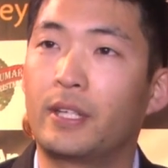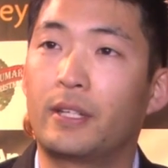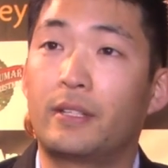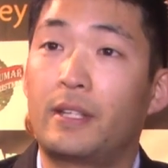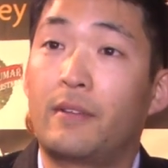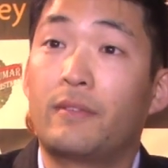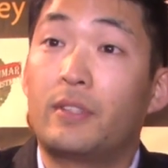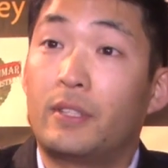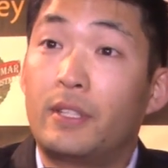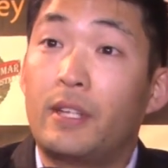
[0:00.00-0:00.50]

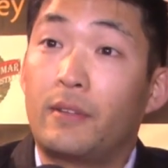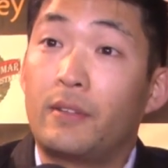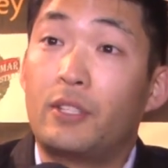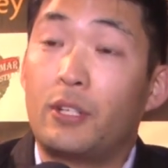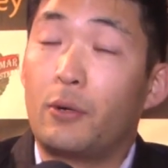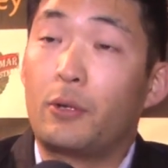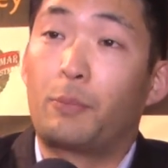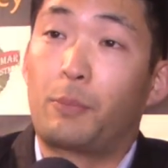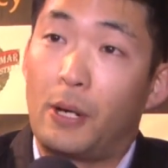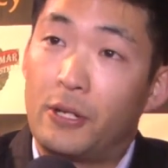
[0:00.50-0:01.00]
that has to
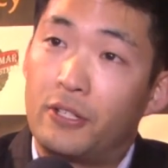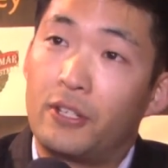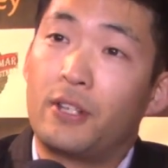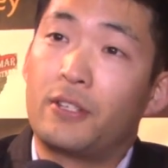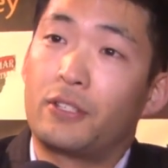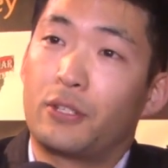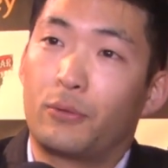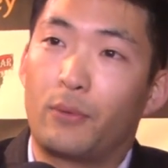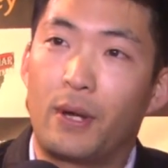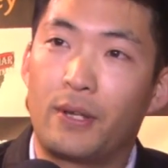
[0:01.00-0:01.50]
do with
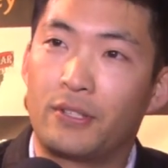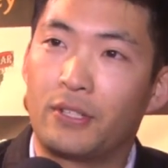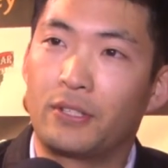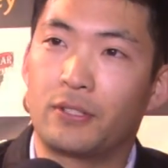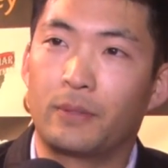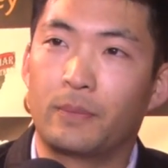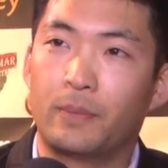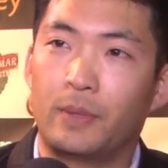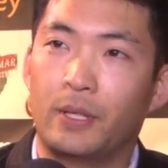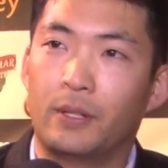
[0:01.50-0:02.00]
prejudice and
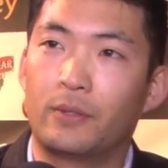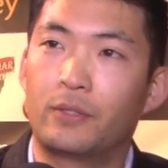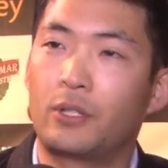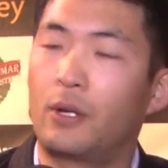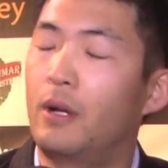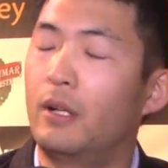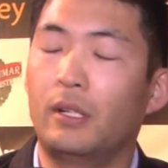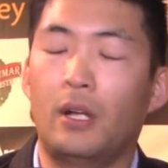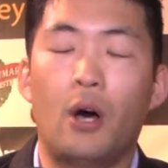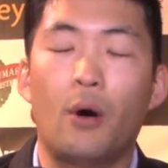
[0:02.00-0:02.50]
racism, you know, so I'll